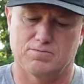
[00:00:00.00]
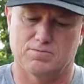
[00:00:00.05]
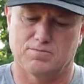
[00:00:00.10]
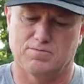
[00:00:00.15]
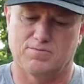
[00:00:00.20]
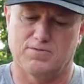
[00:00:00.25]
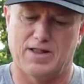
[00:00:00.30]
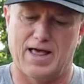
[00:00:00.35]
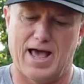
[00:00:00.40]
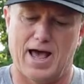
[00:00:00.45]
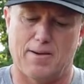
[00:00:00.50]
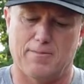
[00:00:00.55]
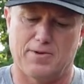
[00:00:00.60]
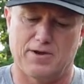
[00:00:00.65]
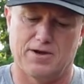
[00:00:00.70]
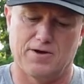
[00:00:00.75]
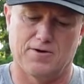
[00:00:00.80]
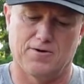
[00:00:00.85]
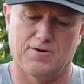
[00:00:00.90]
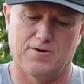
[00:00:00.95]
flap
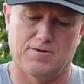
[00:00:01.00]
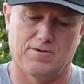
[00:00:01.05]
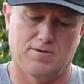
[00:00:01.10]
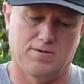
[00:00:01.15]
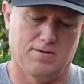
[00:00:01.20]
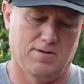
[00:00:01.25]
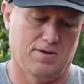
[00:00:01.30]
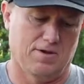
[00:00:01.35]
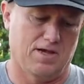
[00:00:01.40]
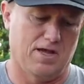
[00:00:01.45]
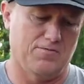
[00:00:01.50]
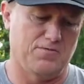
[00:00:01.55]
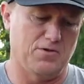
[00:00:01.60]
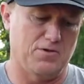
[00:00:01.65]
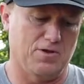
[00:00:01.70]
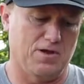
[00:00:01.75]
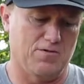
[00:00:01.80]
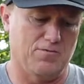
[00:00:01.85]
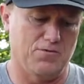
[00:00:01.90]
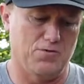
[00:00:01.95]
here.
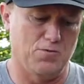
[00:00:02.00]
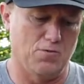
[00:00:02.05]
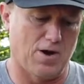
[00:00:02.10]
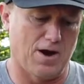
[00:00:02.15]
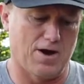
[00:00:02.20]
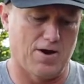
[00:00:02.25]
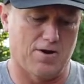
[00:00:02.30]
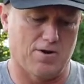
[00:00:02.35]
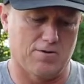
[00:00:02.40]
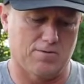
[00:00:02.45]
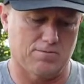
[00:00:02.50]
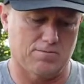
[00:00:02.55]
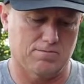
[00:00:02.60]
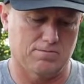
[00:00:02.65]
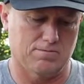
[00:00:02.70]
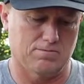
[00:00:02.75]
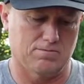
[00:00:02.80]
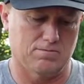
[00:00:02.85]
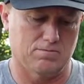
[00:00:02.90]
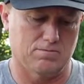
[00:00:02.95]
If you wear
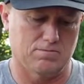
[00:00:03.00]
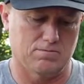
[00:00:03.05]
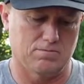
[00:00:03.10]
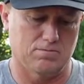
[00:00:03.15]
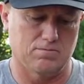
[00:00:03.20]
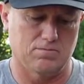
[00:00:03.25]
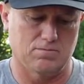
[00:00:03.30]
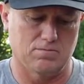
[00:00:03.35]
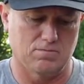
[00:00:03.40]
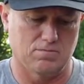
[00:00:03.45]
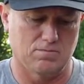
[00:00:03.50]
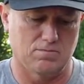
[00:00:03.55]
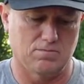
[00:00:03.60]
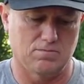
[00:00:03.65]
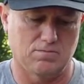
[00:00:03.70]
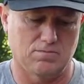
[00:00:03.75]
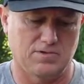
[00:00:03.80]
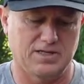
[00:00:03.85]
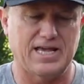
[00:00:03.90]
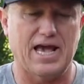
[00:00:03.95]

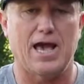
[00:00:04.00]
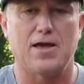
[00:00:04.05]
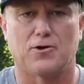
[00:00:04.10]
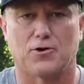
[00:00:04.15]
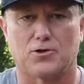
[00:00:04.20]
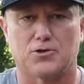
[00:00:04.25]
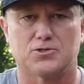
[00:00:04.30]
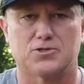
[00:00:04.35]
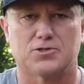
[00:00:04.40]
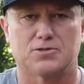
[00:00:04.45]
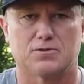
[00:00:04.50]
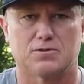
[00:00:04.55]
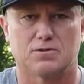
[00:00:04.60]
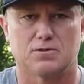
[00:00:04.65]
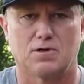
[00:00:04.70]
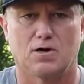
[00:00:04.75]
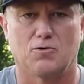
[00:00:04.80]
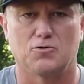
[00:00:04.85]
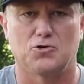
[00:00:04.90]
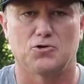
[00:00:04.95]
gaiters
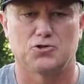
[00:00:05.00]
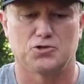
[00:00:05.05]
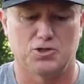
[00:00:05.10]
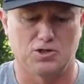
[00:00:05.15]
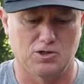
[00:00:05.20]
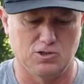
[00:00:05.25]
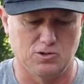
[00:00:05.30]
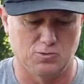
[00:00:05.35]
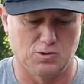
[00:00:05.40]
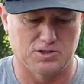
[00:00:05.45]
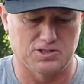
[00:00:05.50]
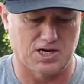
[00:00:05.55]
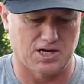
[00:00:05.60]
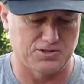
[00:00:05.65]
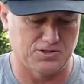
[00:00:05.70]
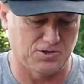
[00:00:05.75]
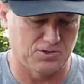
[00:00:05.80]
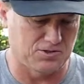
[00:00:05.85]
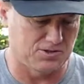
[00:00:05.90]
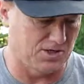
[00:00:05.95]
on your shoes, which I
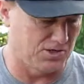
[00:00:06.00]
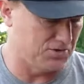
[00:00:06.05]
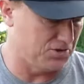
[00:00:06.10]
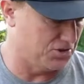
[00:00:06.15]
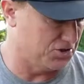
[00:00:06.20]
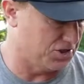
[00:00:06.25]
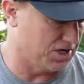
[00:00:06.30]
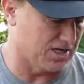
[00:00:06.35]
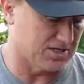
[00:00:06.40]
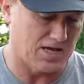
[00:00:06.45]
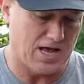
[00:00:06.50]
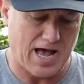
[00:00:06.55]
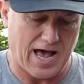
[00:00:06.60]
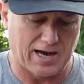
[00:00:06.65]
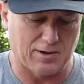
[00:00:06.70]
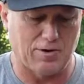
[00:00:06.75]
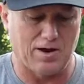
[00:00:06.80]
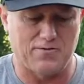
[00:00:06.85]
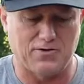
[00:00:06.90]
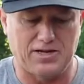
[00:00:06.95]
do suggest.
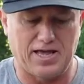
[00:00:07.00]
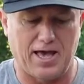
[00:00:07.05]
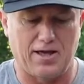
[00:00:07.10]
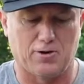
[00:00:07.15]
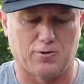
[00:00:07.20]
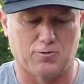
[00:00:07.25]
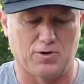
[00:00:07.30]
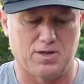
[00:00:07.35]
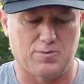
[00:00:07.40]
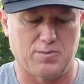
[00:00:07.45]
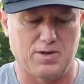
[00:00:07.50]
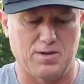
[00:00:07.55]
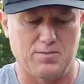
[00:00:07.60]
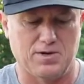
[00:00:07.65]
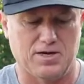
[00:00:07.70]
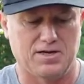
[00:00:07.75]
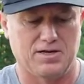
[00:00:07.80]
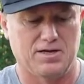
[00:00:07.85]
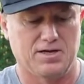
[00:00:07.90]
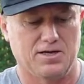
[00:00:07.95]
I don't have a gaiter with me,
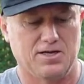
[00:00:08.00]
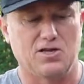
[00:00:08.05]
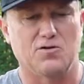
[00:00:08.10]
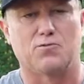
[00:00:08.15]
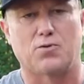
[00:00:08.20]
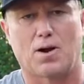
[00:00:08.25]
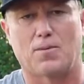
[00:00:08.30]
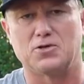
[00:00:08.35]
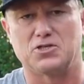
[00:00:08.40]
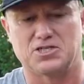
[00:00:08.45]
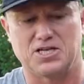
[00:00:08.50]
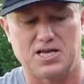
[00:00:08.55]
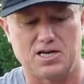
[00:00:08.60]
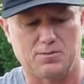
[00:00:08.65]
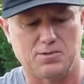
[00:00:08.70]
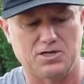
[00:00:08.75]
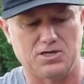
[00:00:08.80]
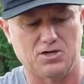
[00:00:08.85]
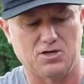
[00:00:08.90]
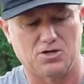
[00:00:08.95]
but you've probably seen
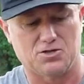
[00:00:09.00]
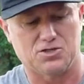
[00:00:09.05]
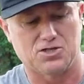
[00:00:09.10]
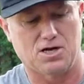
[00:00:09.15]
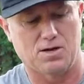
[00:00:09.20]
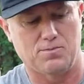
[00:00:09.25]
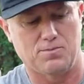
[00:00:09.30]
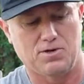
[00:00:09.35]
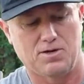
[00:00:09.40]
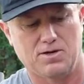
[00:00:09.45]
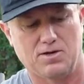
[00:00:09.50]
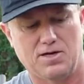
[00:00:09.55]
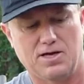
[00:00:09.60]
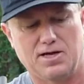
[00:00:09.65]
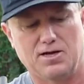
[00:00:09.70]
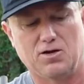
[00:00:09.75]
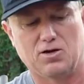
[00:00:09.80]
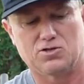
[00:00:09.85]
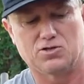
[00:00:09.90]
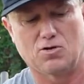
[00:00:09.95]
them. It hooks
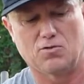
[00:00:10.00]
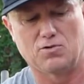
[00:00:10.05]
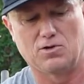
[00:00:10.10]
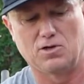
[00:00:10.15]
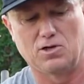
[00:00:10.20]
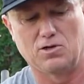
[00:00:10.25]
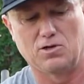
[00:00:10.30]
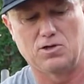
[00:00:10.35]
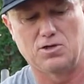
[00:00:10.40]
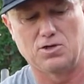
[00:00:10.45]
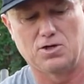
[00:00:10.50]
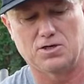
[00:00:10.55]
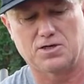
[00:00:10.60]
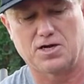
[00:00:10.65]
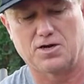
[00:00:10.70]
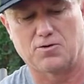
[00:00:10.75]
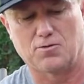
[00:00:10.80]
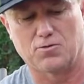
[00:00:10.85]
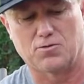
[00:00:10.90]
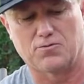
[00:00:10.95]
on the little hook
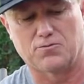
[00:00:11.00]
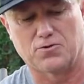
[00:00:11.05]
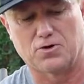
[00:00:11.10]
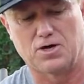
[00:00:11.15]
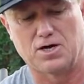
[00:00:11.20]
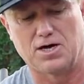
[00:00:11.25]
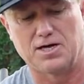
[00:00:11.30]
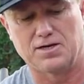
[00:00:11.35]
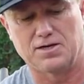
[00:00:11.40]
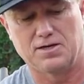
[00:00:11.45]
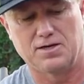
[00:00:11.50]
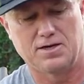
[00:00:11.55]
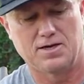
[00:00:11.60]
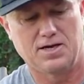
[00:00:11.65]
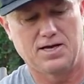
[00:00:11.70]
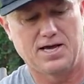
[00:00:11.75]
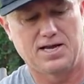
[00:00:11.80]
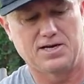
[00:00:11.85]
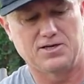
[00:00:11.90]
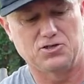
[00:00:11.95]
here on the front,
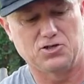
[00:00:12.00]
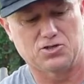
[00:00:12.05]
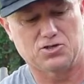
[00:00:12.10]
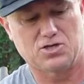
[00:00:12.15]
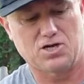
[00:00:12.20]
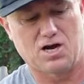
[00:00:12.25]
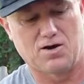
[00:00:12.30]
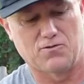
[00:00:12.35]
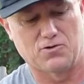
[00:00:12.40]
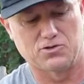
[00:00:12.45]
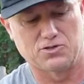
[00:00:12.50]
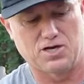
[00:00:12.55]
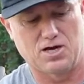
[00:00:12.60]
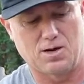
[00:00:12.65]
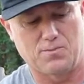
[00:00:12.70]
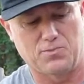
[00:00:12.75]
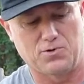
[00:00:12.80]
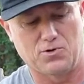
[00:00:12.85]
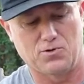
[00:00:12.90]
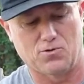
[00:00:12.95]
and it just covers
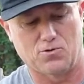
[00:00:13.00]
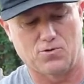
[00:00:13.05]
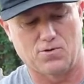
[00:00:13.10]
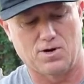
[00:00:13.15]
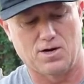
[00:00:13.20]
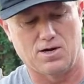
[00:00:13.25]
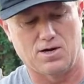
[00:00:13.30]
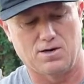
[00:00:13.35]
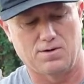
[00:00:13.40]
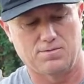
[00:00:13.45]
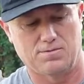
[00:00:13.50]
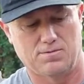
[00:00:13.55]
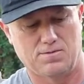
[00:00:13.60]
up your